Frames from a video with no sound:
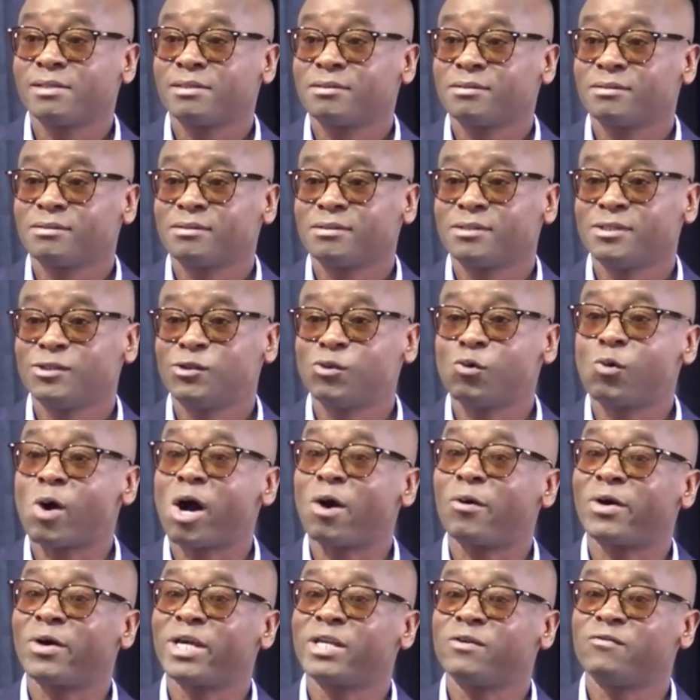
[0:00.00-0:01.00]
do our
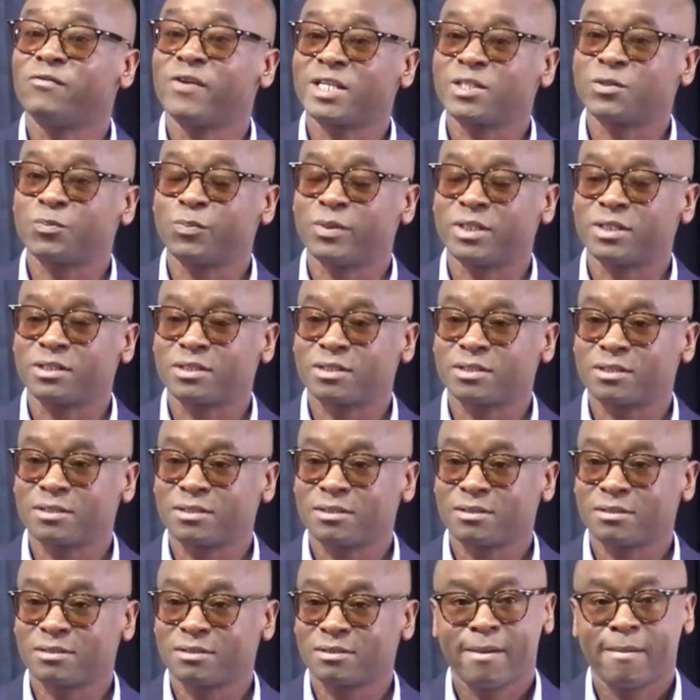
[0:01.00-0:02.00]
investments,
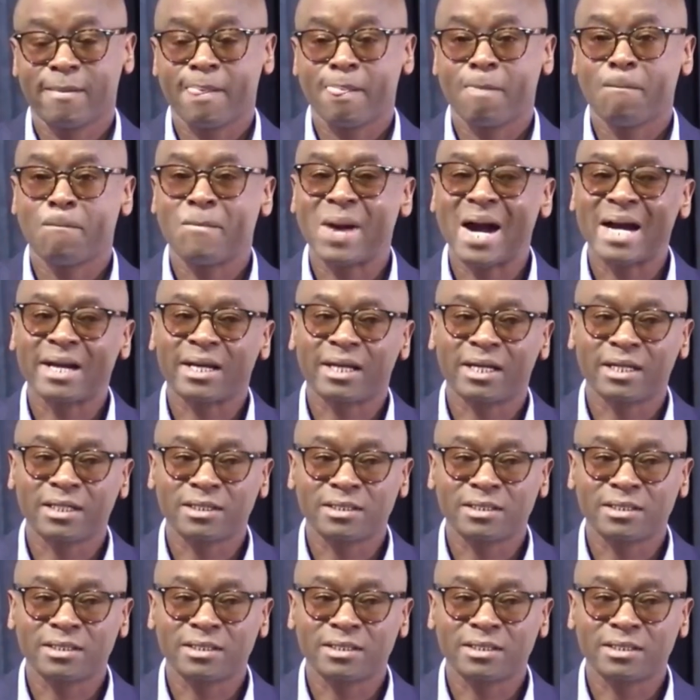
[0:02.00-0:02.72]
markets